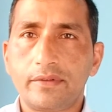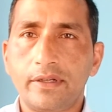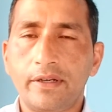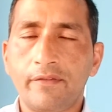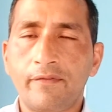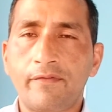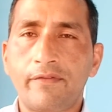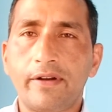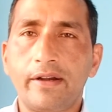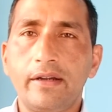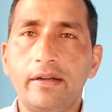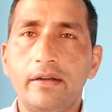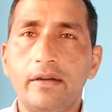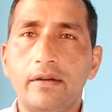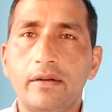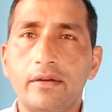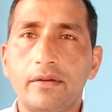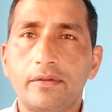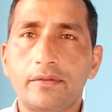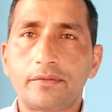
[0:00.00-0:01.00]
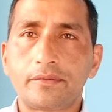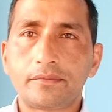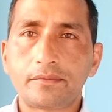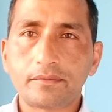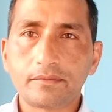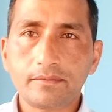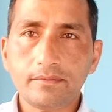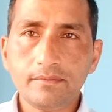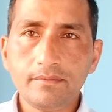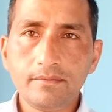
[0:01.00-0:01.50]
different
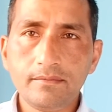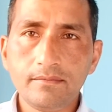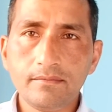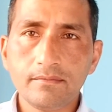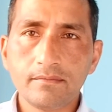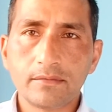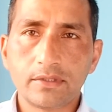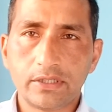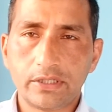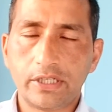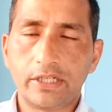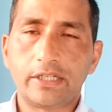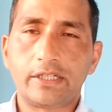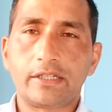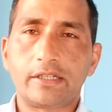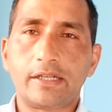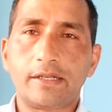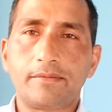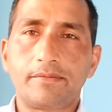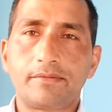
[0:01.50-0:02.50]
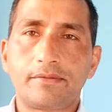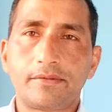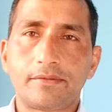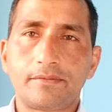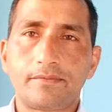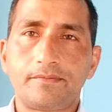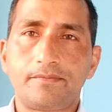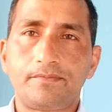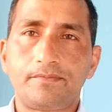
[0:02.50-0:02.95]
data types